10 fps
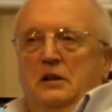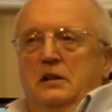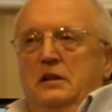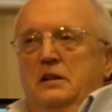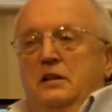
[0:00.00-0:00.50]

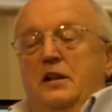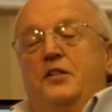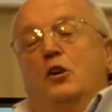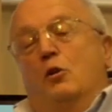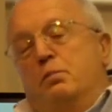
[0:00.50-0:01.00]
And
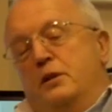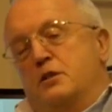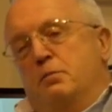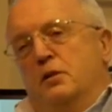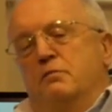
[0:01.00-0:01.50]
the old
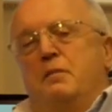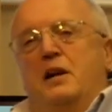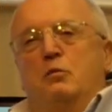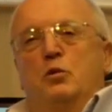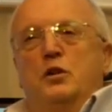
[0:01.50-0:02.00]
principle of
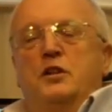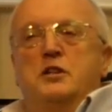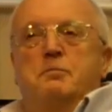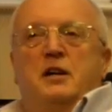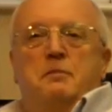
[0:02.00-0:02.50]
my word
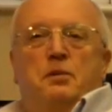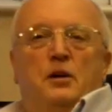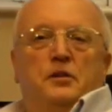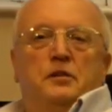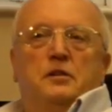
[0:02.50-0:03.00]
is my
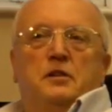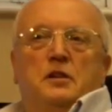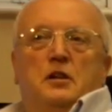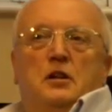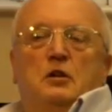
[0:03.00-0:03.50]
bond
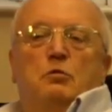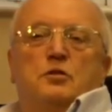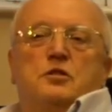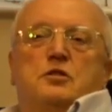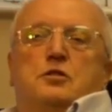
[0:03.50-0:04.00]

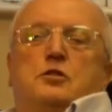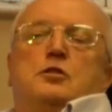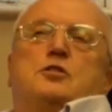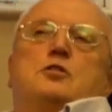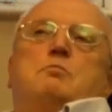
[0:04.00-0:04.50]
wasn't
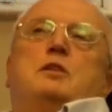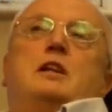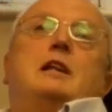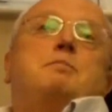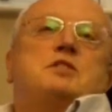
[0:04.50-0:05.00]
just some
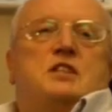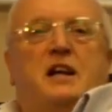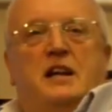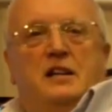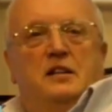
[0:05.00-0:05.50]
glib
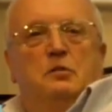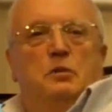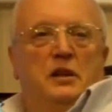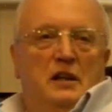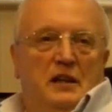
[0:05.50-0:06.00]
saying that
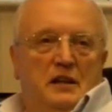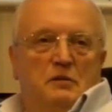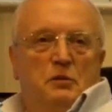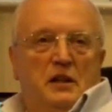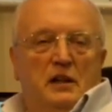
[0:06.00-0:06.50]
we had.
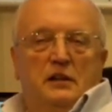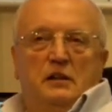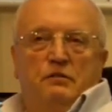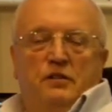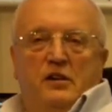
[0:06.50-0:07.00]
We held
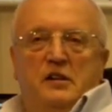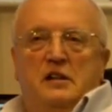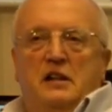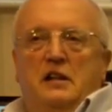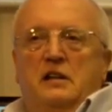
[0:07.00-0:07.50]
it very
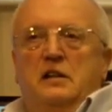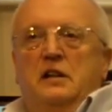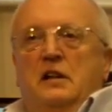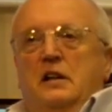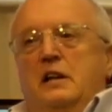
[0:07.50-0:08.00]
dear.
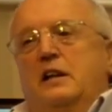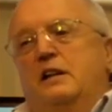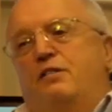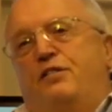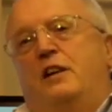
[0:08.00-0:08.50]
And
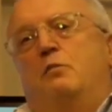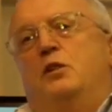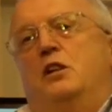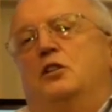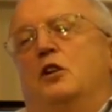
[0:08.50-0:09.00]
in fact,
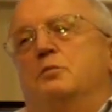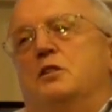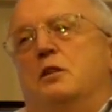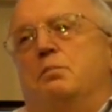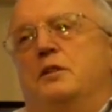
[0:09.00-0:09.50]
we
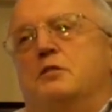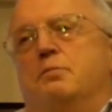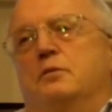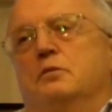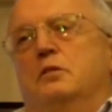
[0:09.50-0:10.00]
adopted a
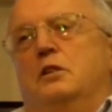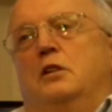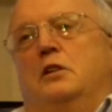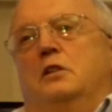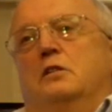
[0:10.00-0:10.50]
principle
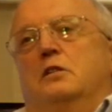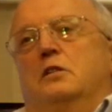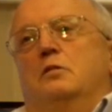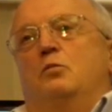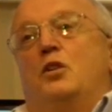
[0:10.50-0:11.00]

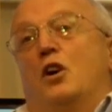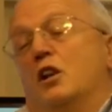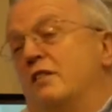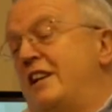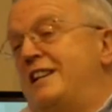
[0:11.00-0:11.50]
with
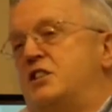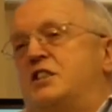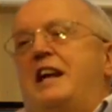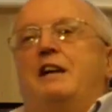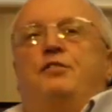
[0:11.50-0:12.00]
all of our
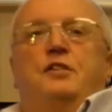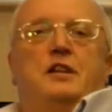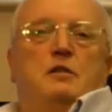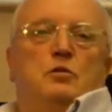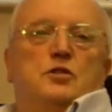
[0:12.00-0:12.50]
staff, and
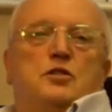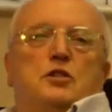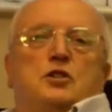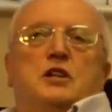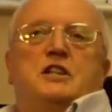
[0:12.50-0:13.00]
that was
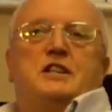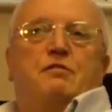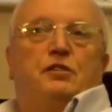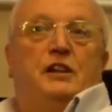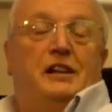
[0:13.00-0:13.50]
to treat
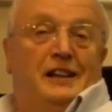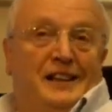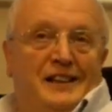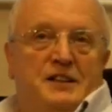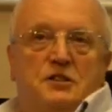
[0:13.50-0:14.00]
every
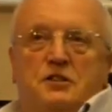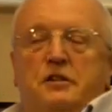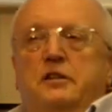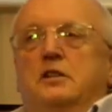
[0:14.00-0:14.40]
client